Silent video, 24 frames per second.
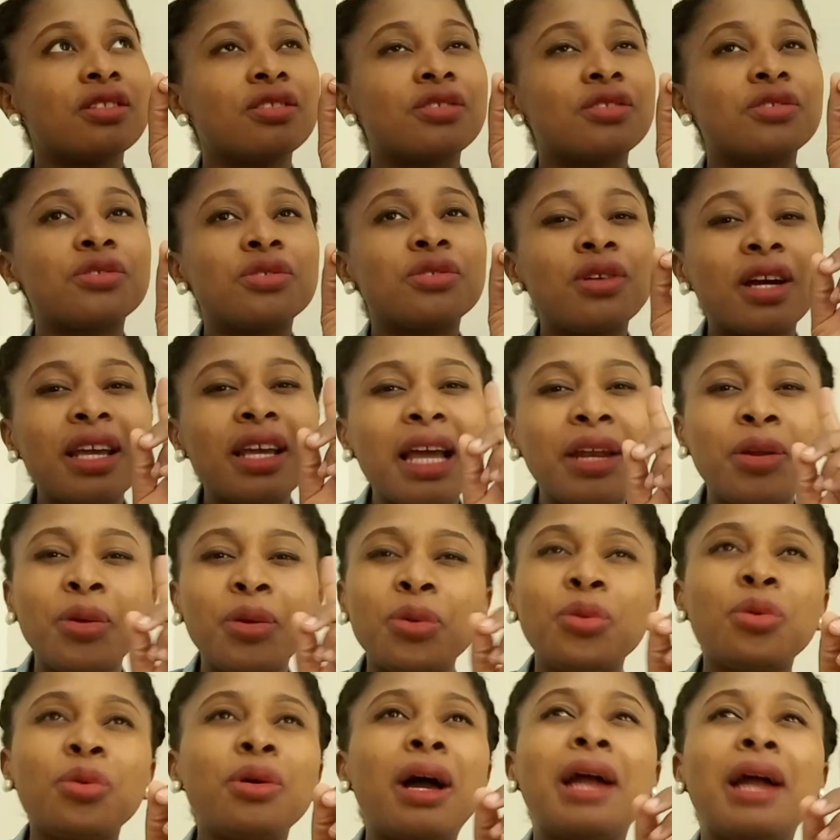
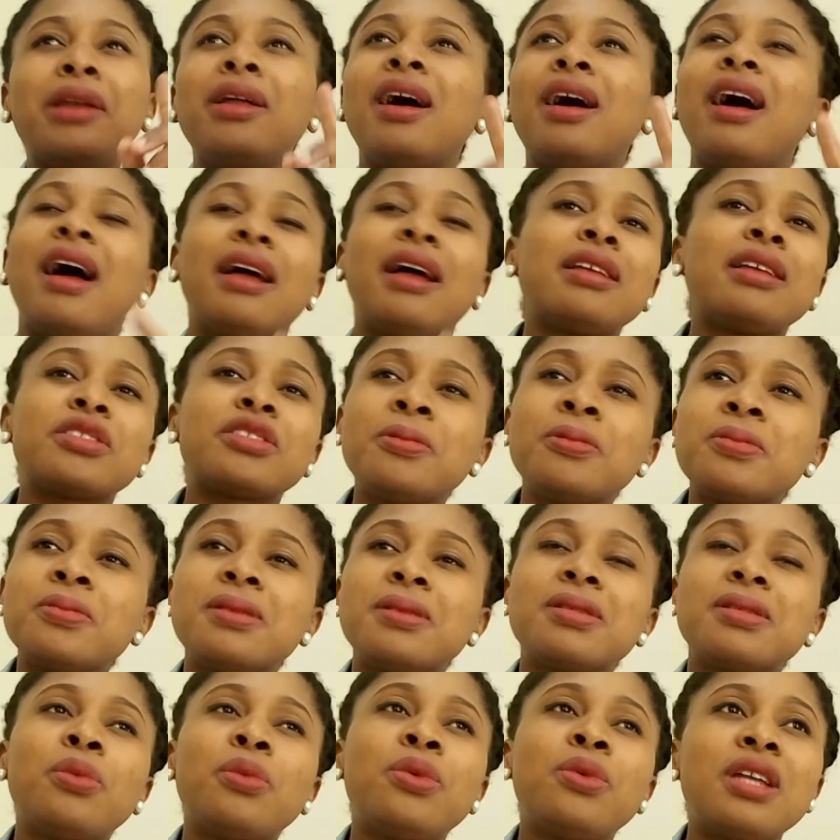
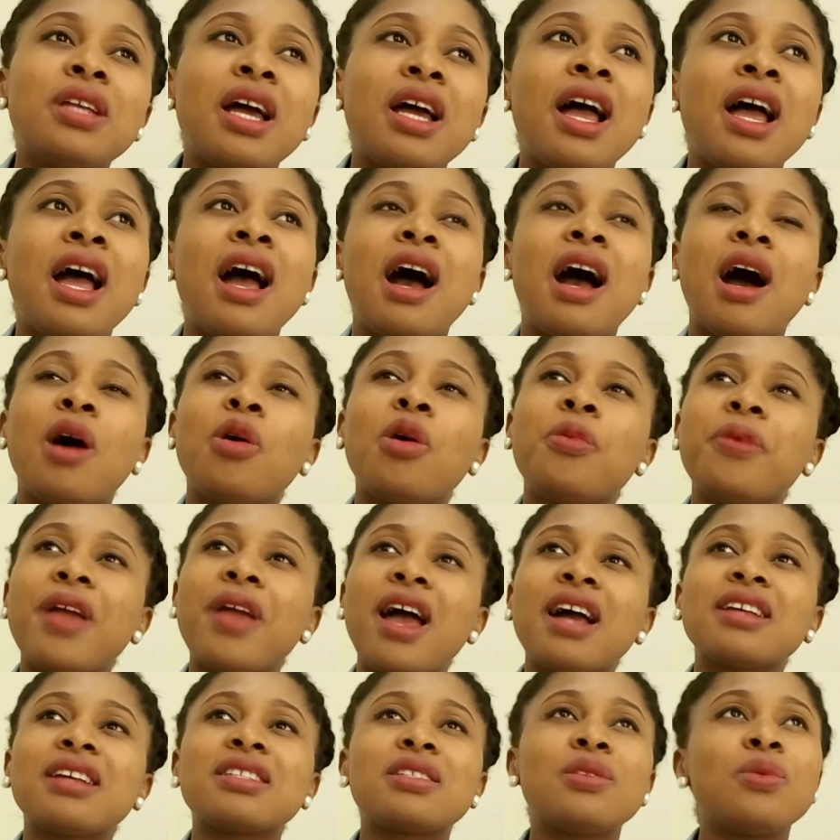Sometimes I wonder, I will be
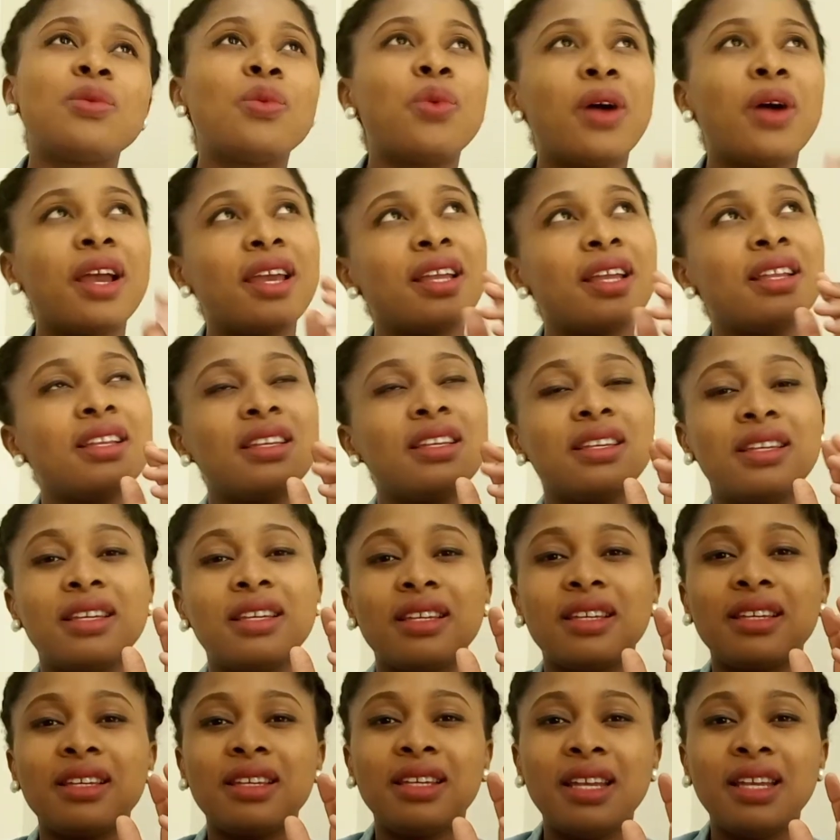asking why
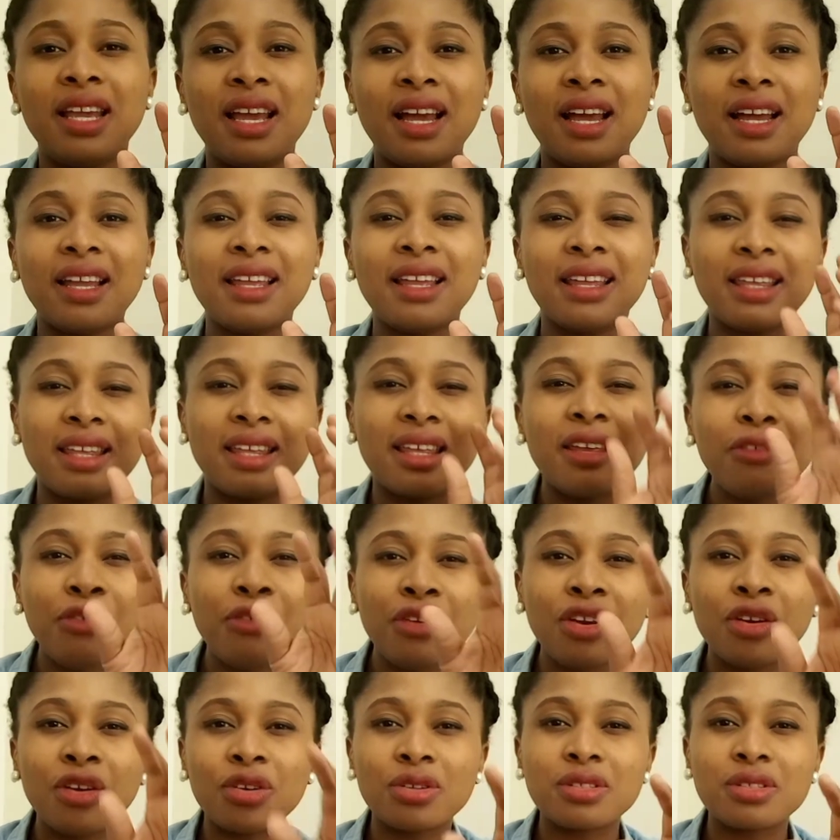they are
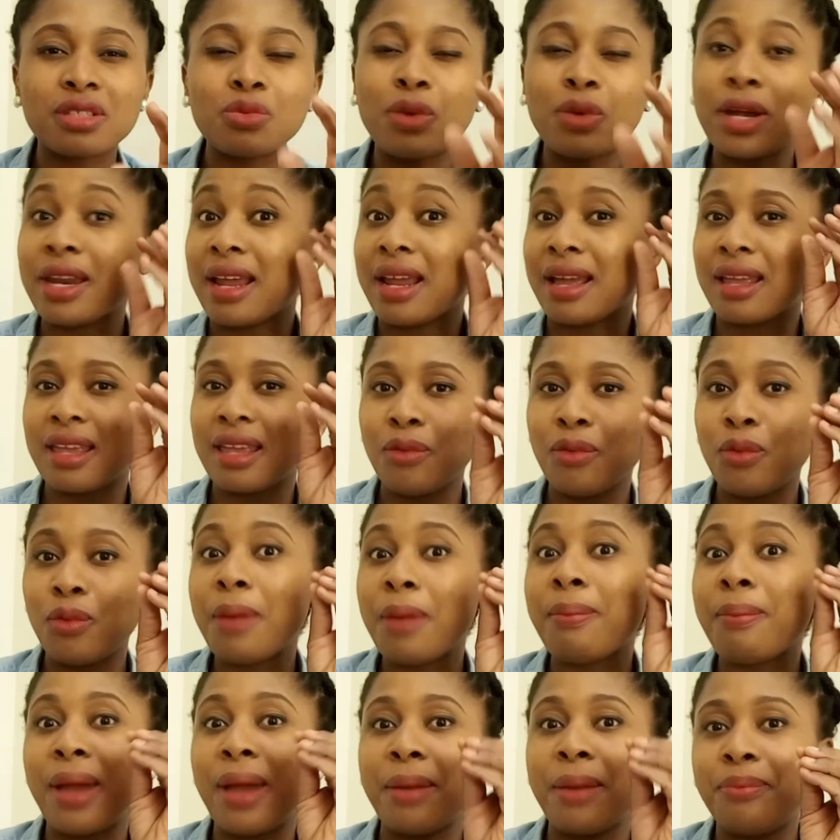giving us,
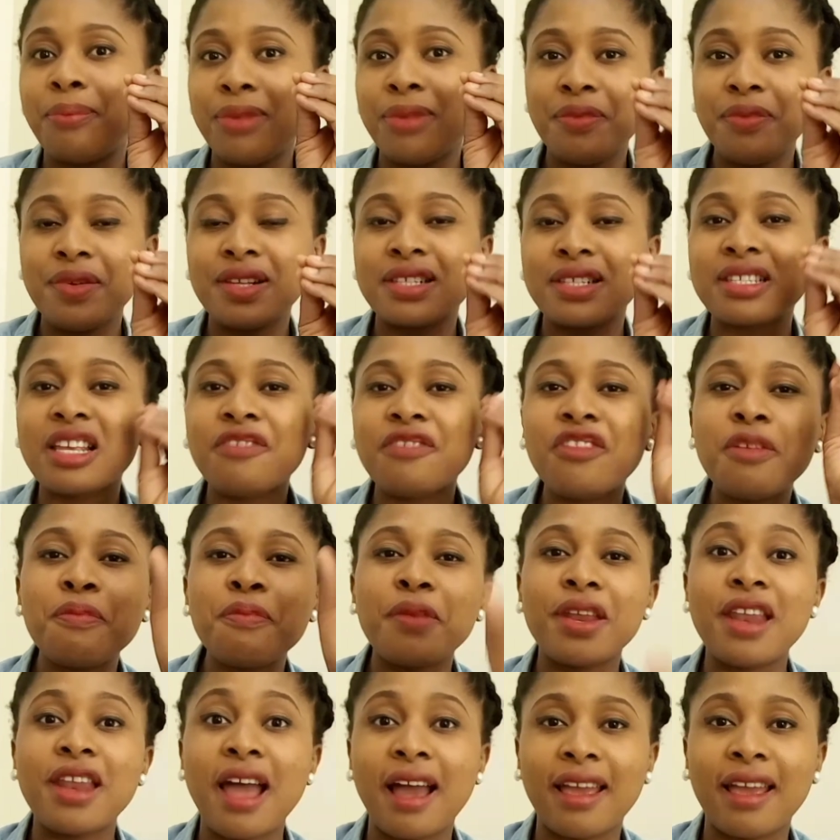why my baby is giving me
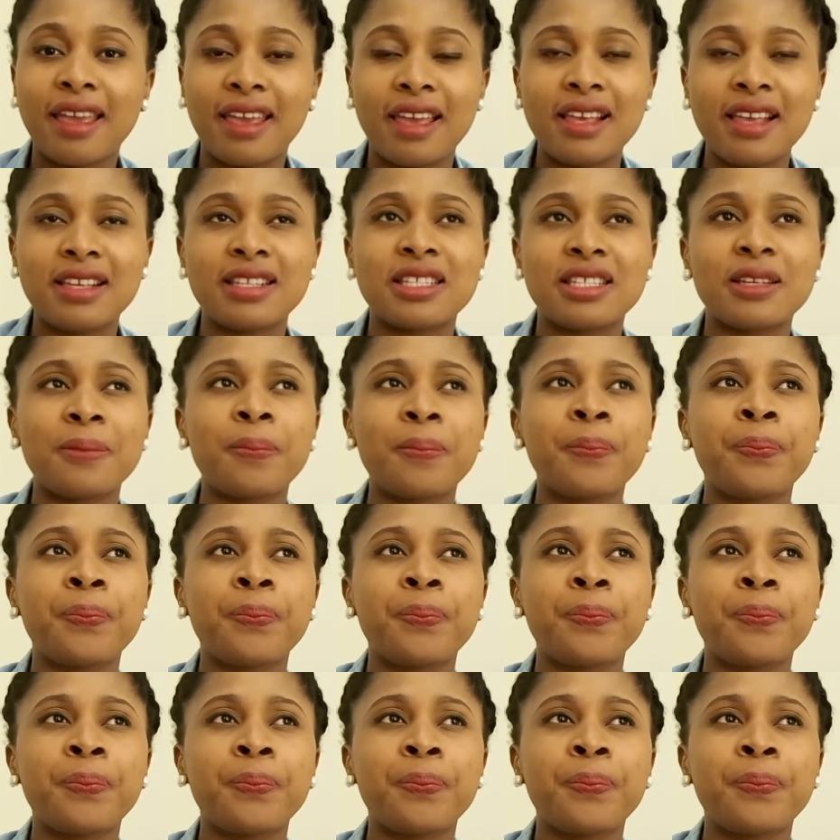that gaze.